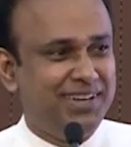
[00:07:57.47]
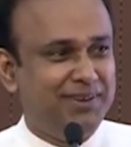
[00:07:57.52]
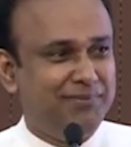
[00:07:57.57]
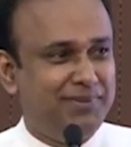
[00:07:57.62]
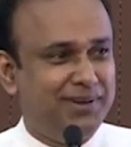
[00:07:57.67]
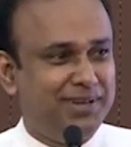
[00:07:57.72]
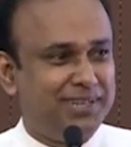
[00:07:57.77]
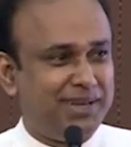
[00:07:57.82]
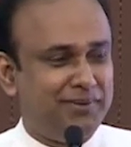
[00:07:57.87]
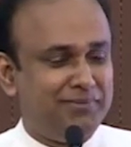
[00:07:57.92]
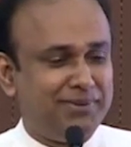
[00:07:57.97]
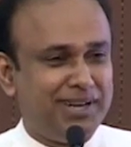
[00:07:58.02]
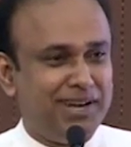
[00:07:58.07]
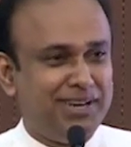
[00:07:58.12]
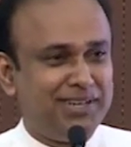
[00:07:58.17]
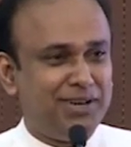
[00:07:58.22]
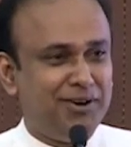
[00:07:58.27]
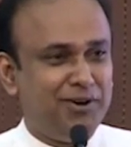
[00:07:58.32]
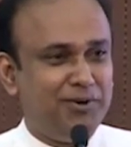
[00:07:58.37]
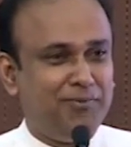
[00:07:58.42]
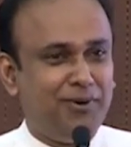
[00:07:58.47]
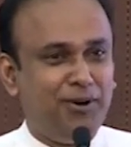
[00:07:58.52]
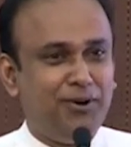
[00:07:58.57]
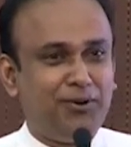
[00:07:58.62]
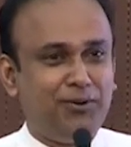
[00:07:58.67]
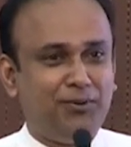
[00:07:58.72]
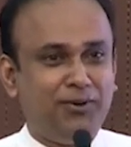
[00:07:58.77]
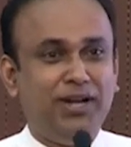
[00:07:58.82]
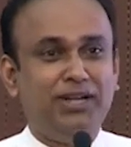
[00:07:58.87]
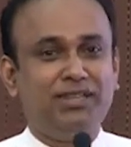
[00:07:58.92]
per capita income of
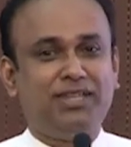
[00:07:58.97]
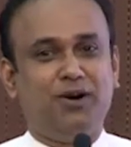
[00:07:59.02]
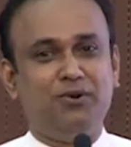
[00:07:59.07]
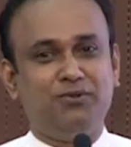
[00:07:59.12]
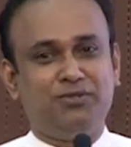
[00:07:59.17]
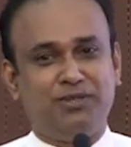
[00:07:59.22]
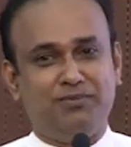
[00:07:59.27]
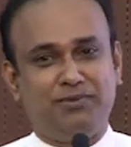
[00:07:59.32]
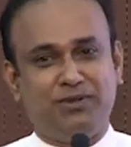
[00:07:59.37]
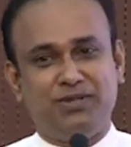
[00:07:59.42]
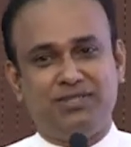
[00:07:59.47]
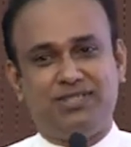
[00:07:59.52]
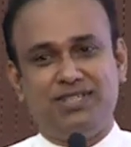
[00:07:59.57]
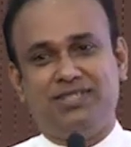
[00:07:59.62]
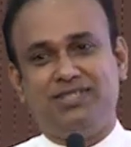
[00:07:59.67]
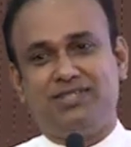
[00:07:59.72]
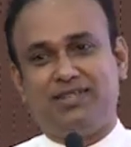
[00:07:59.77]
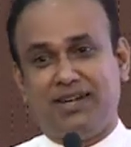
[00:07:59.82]
about 12,000 because it's